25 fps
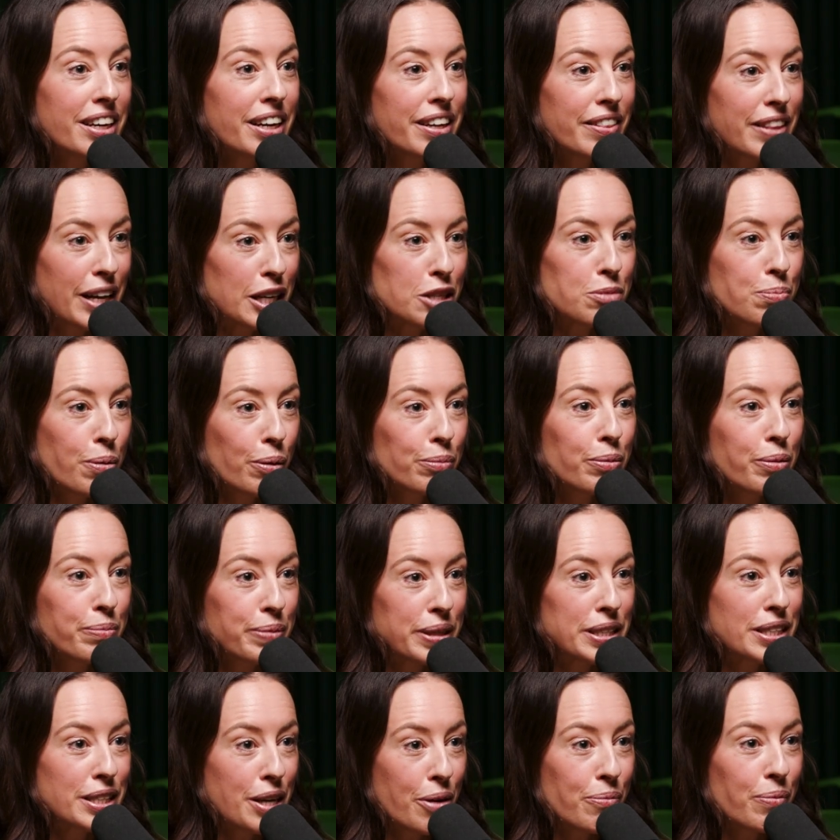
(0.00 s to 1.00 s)
that's probably
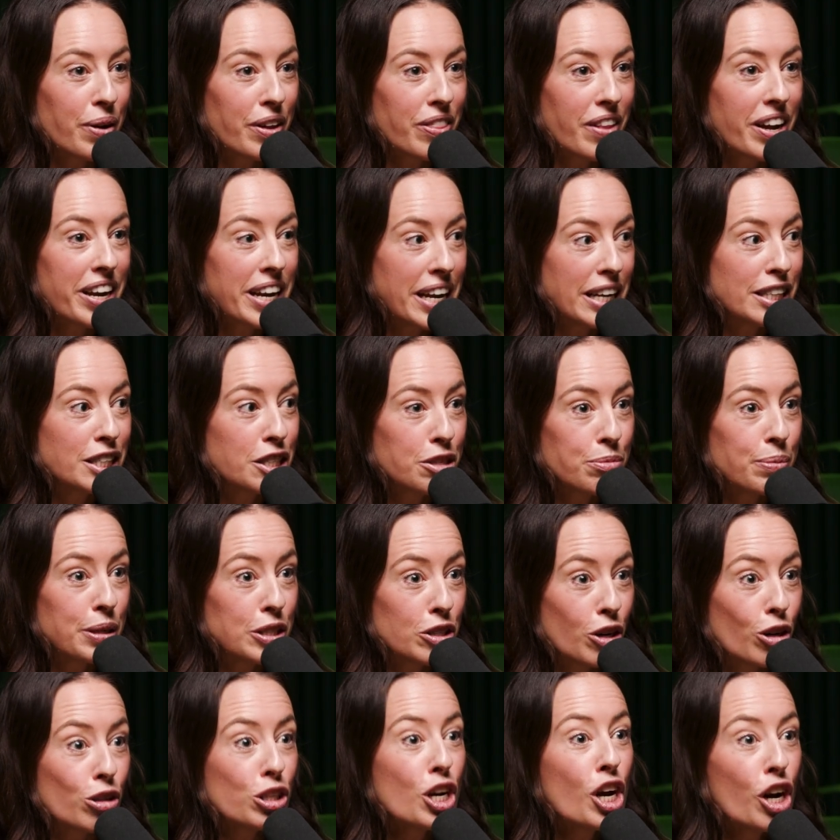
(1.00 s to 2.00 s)
someone that needs to be
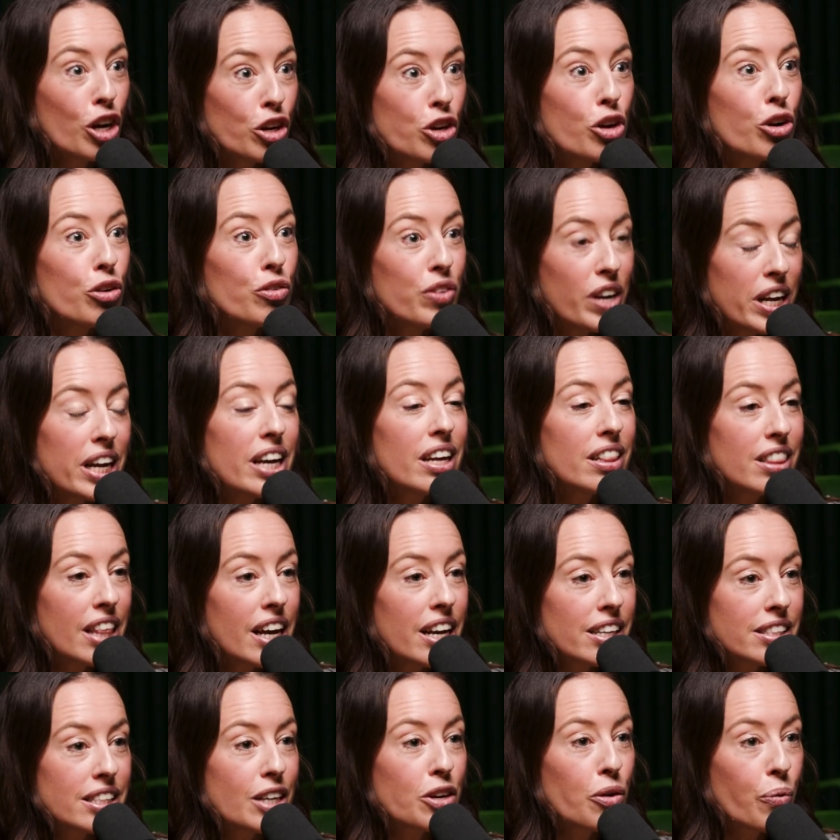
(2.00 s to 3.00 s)
told, you need
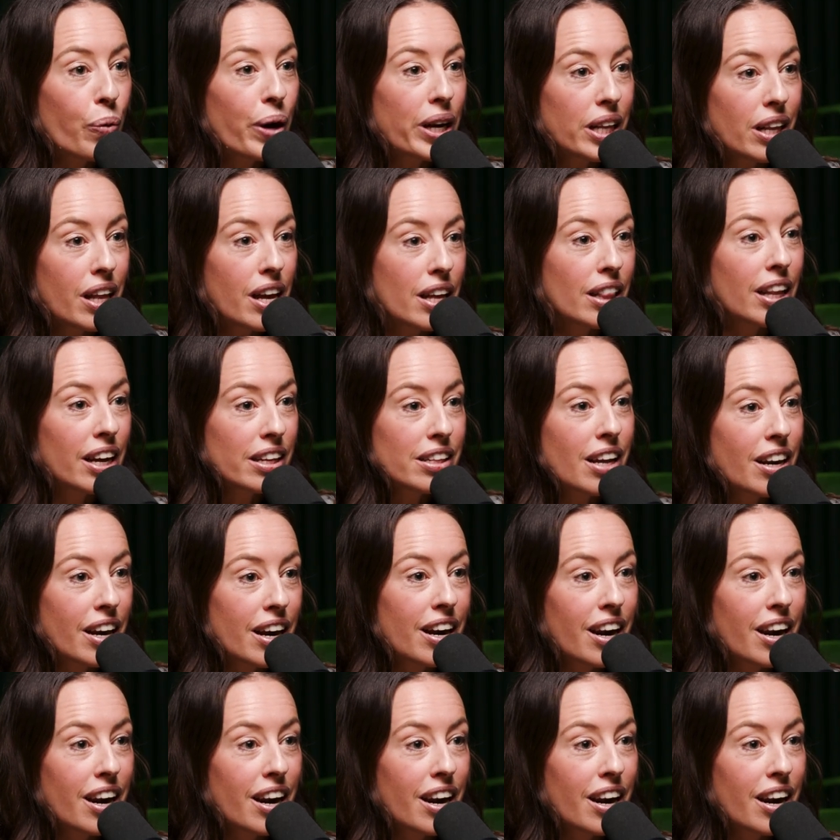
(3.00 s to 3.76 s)
this and quickly, like